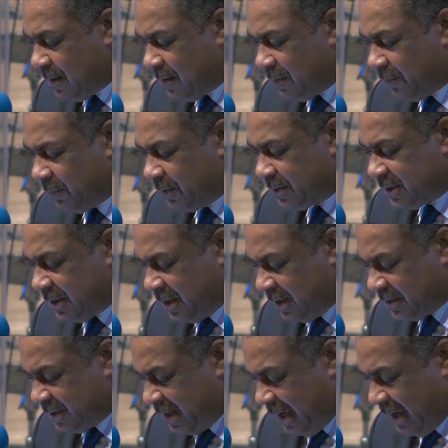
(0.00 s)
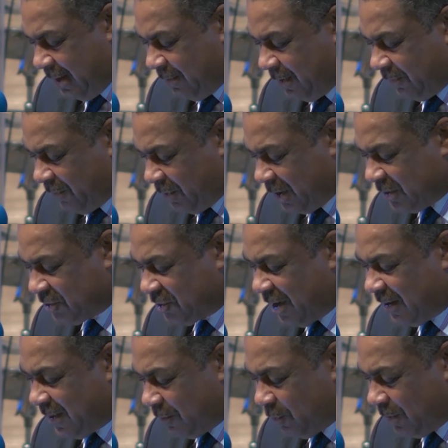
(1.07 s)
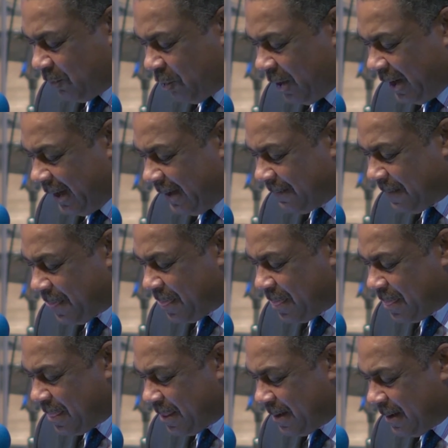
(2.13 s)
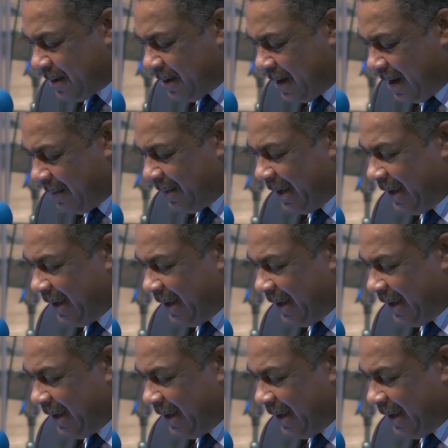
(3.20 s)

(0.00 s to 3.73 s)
For it is in his name and for his sake that we pray. Amen.